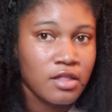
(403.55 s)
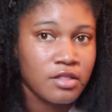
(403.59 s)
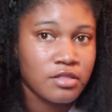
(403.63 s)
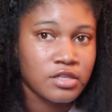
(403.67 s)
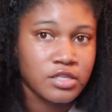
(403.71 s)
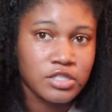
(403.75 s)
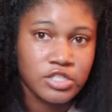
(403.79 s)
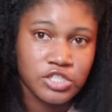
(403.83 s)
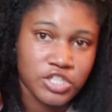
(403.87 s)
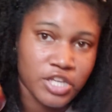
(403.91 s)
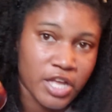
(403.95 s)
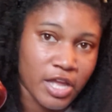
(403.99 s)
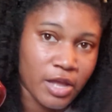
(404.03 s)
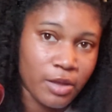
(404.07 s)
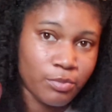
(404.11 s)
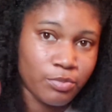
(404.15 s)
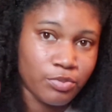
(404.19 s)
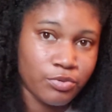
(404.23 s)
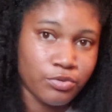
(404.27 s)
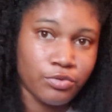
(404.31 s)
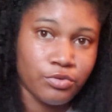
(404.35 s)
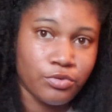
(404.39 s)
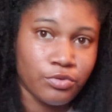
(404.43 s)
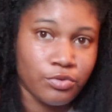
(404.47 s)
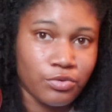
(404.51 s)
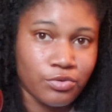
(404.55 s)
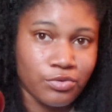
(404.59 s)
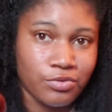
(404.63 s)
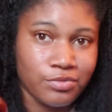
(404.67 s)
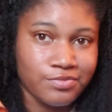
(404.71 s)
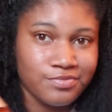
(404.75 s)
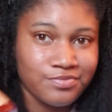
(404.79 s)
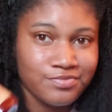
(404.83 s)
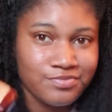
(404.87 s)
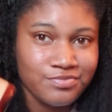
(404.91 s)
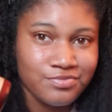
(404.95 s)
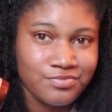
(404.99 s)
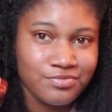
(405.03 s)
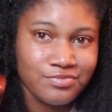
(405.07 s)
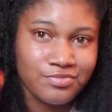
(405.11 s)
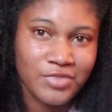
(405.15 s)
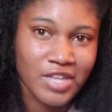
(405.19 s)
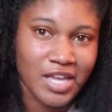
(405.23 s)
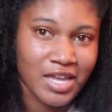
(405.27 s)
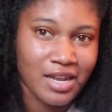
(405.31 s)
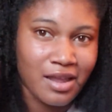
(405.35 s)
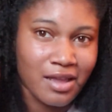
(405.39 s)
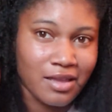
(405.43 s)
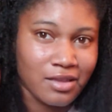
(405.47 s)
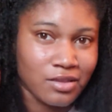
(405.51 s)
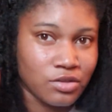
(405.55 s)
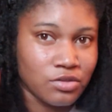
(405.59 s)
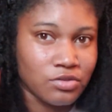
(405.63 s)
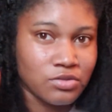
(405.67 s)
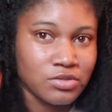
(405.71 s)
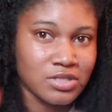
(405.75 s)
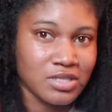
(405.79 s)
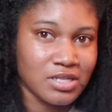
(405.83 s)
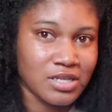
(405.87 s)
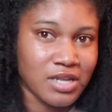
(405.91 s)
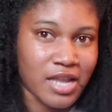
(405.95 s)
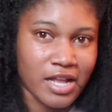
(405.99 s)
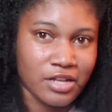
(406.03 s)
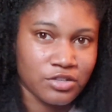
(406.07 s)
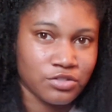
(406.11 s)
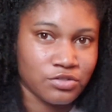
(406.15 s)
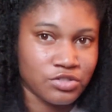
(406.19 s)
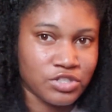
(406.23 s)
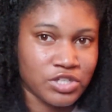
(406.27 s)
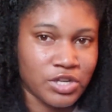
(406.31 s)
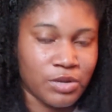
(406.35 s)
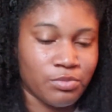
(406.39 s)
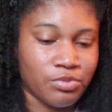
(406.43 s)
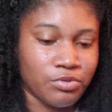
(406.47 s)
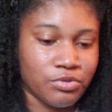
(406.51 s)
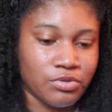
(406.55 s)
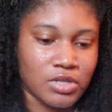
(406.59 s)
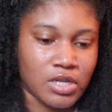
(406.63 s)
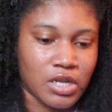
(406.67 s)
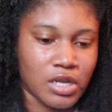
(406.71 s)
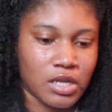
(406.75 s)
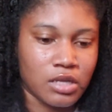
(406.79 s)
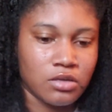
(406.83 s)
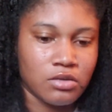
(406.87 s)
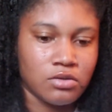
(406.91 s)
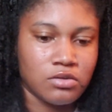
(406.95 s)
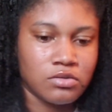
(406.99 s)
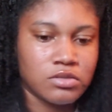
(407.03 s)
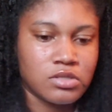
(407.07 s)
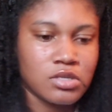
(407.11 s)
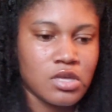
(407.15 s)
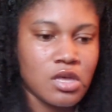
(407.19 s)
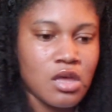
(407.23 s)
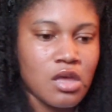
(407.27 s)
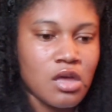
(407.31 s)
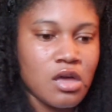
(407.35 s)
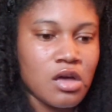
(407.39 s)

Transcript: the shampoo that I use, the natural shampoo that I use.